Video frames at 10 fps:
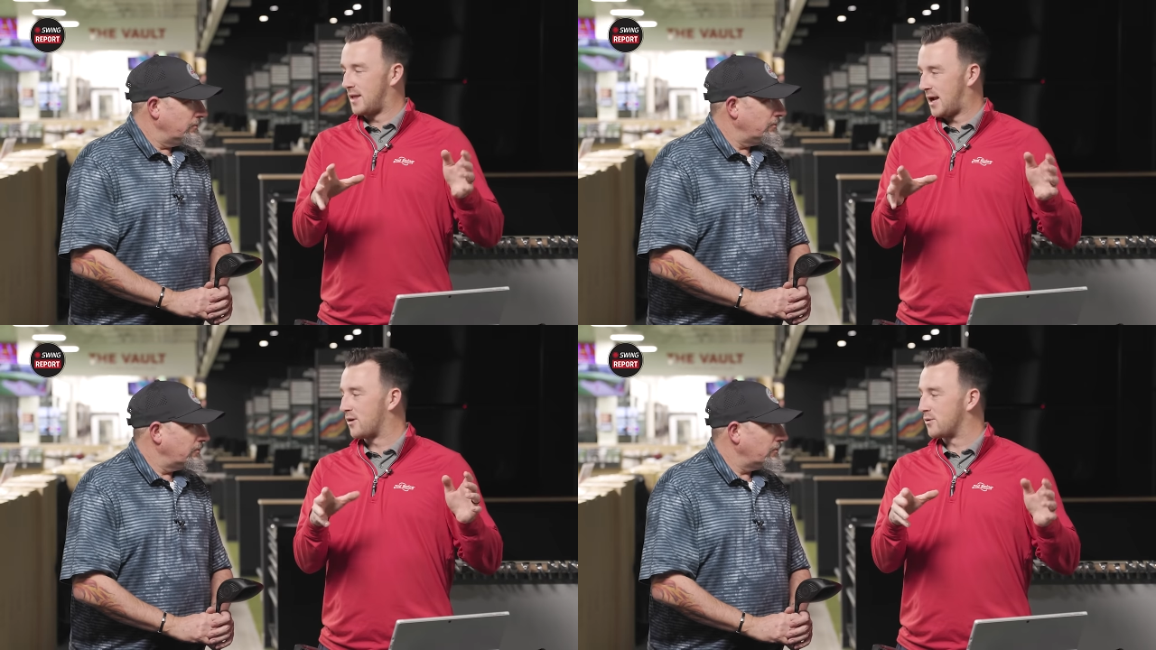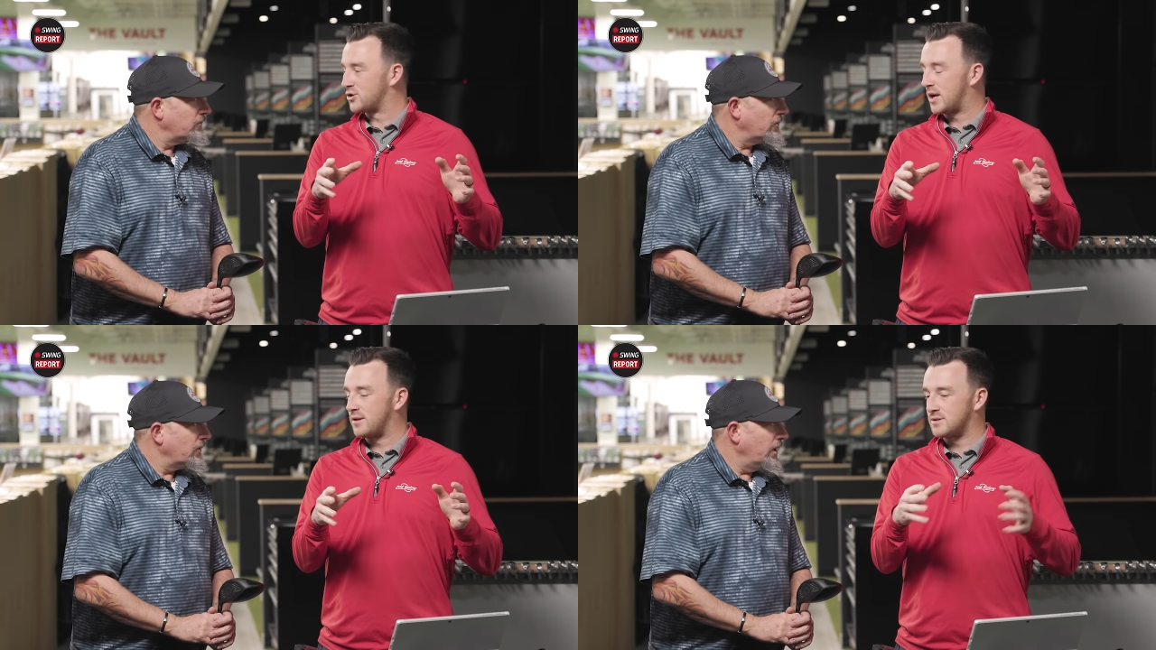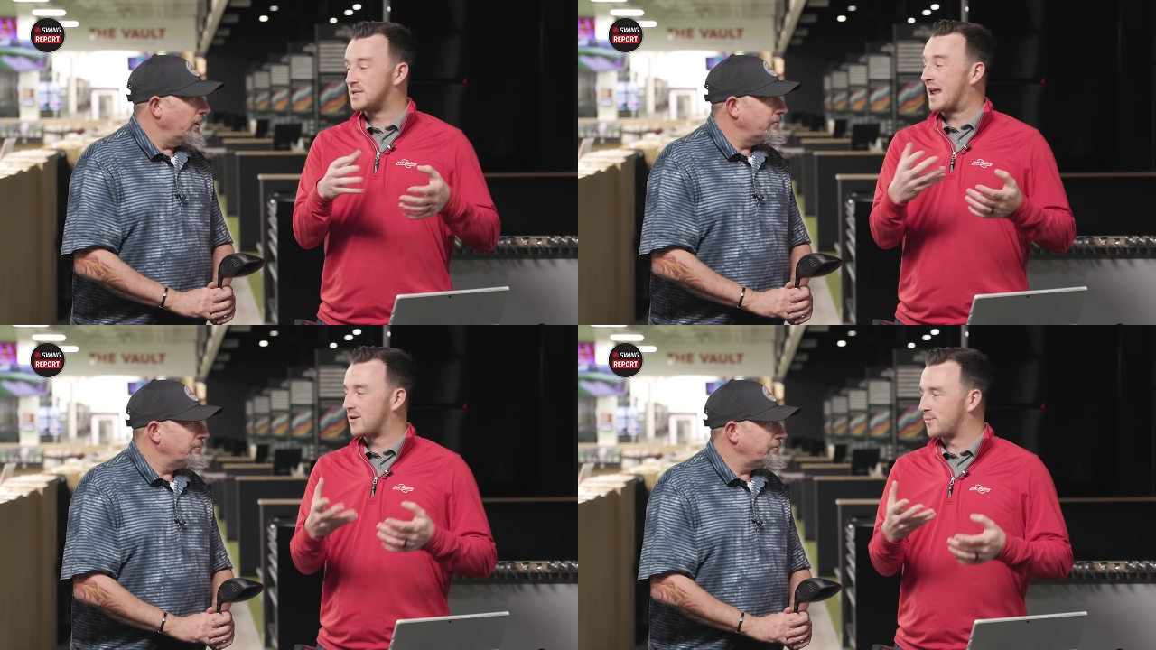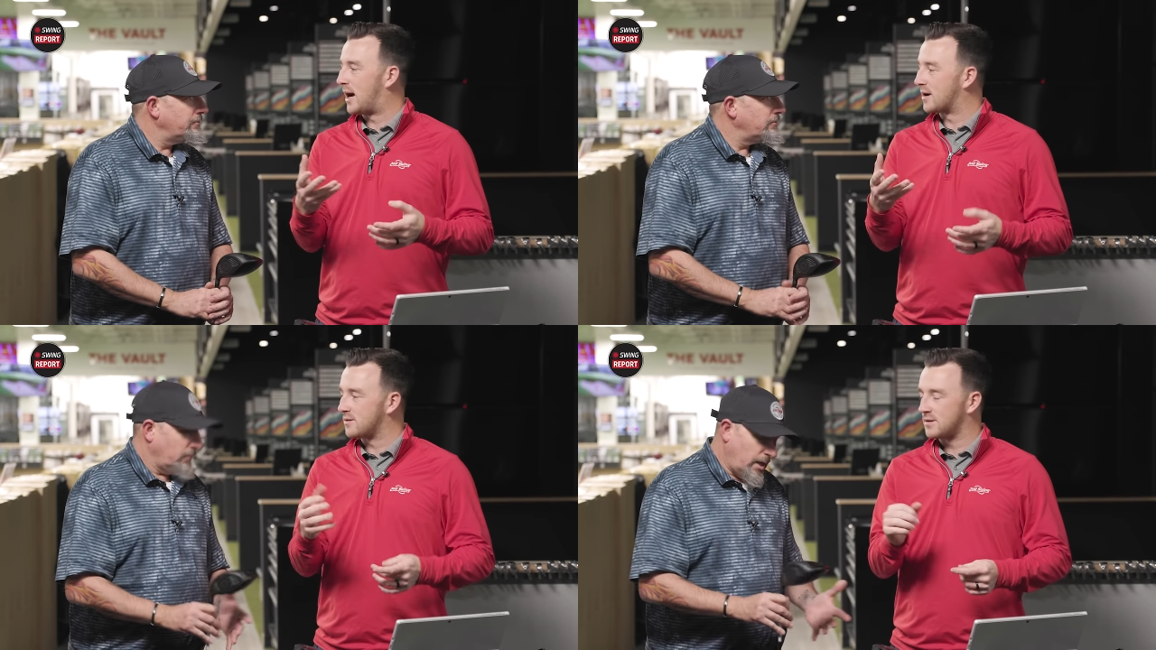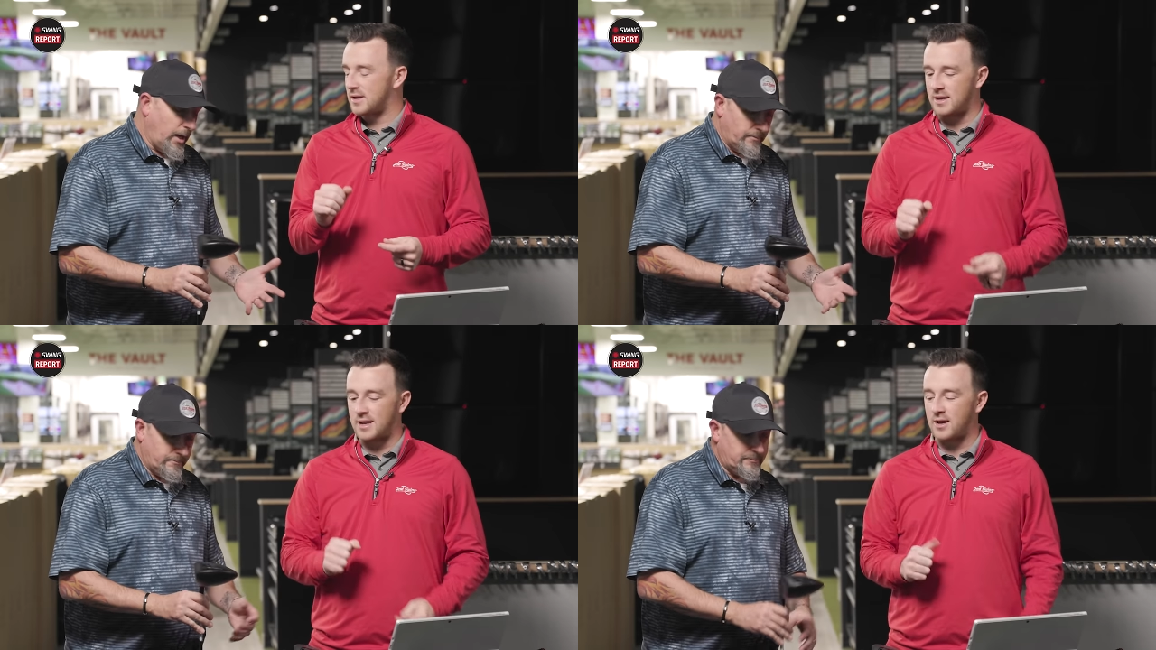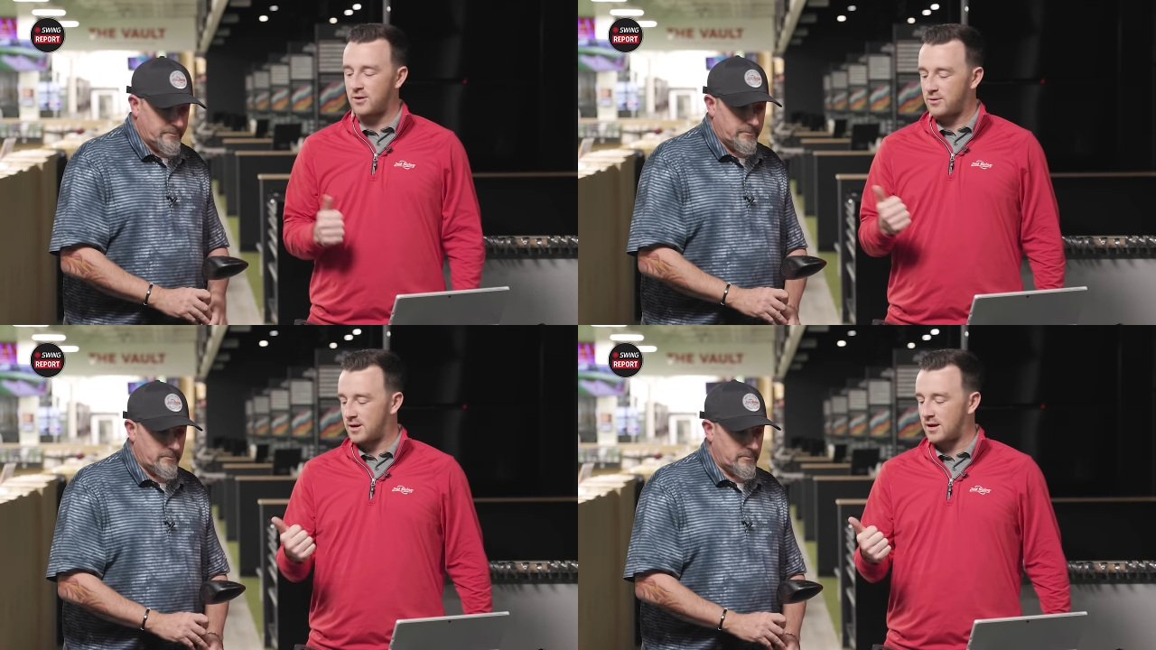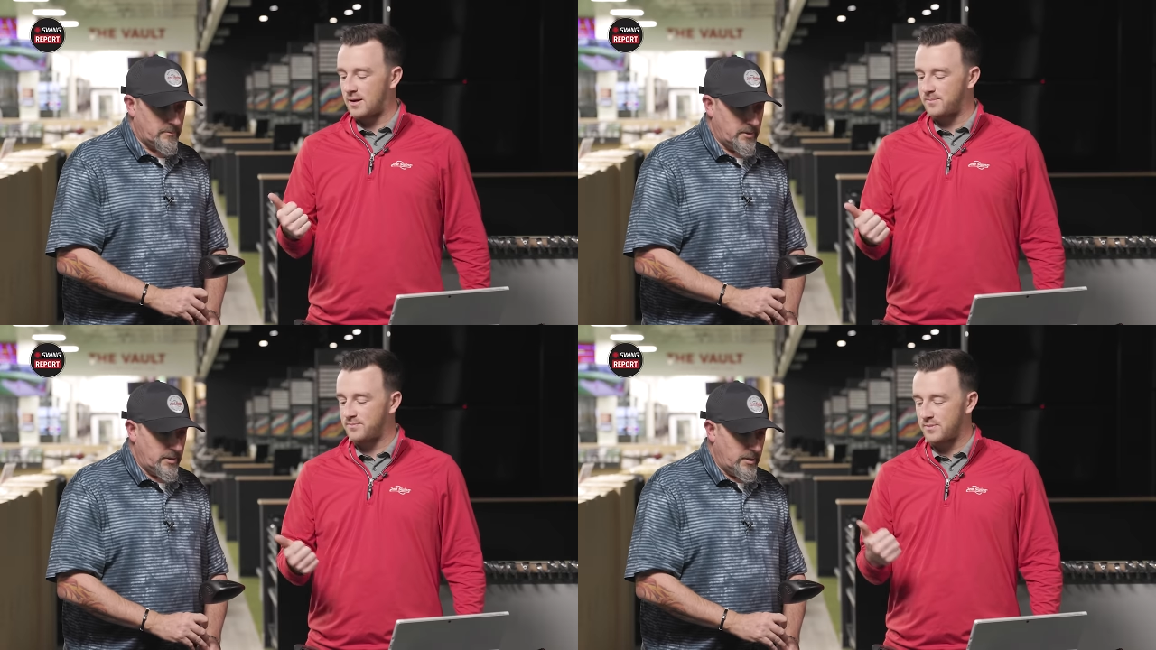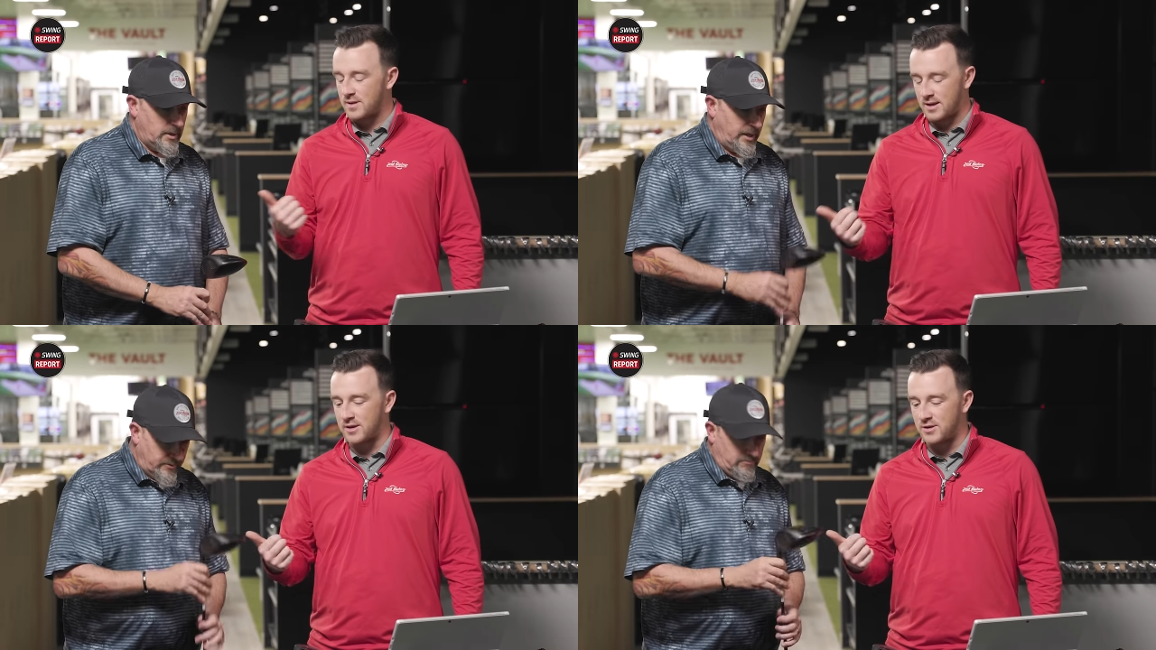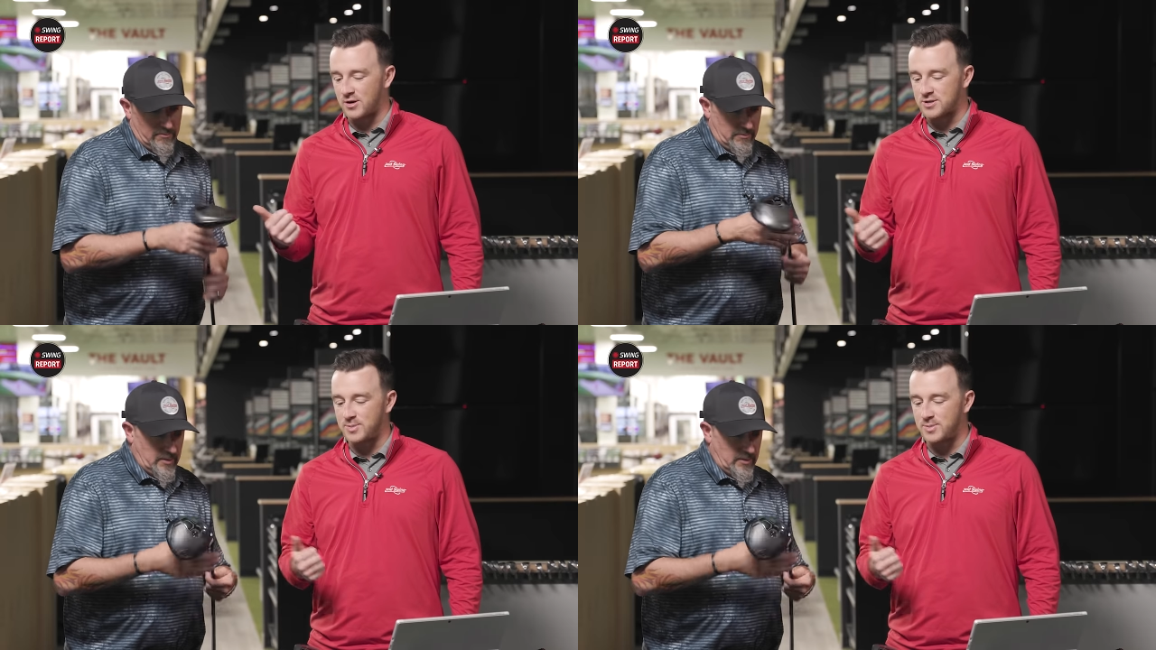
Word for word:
Speaker 1: the Aerojet yeah. standard model, yeah. and now um, and, into the Dark